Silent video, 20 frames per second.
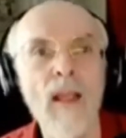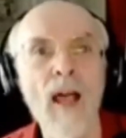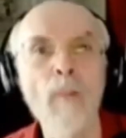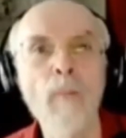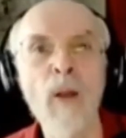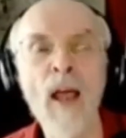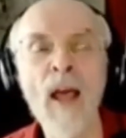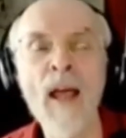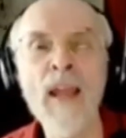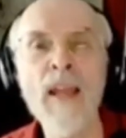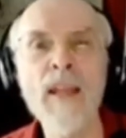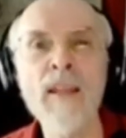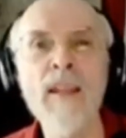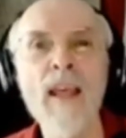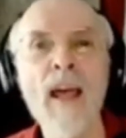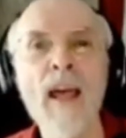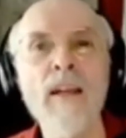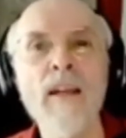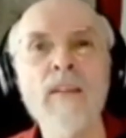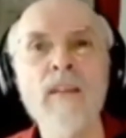Applying
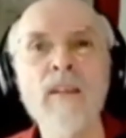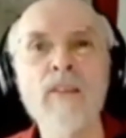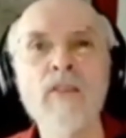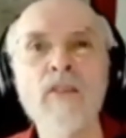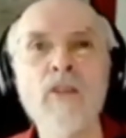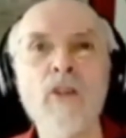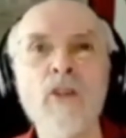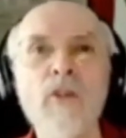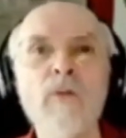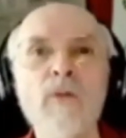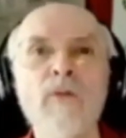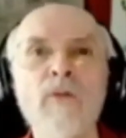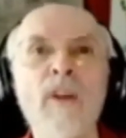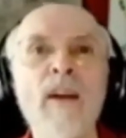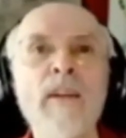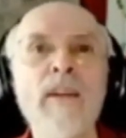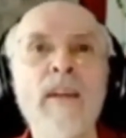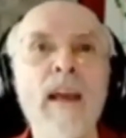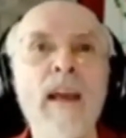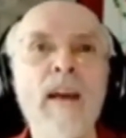that to
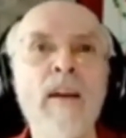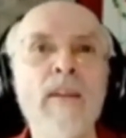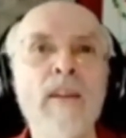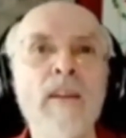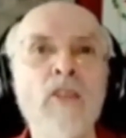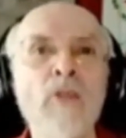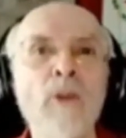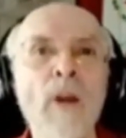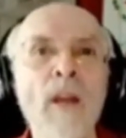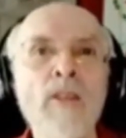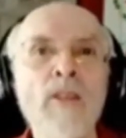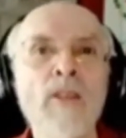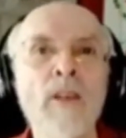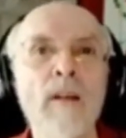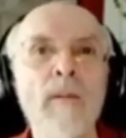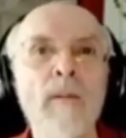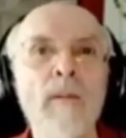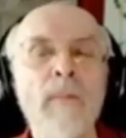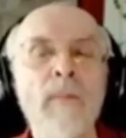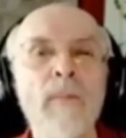Verdadera
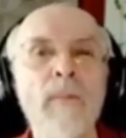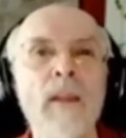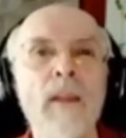Destreza,